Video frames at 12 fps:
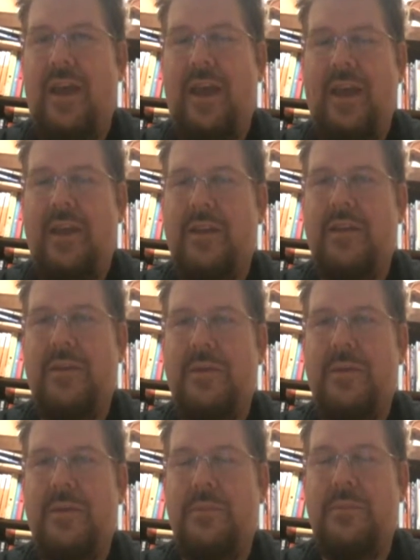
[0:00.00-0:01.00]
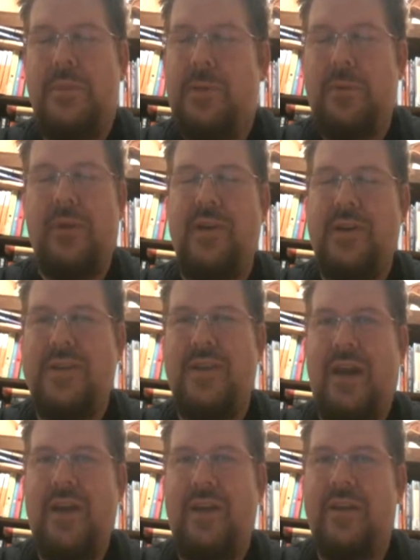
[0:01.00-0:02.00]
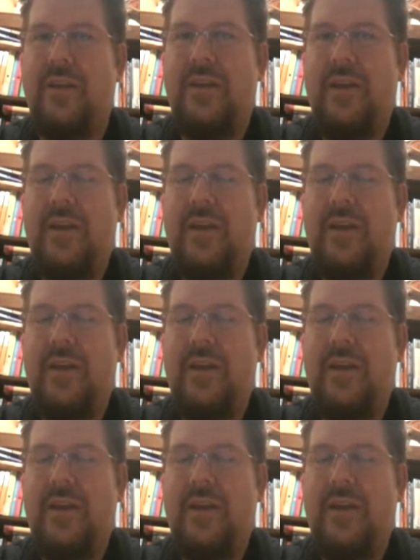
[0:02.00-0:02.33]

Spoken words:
And people are excited.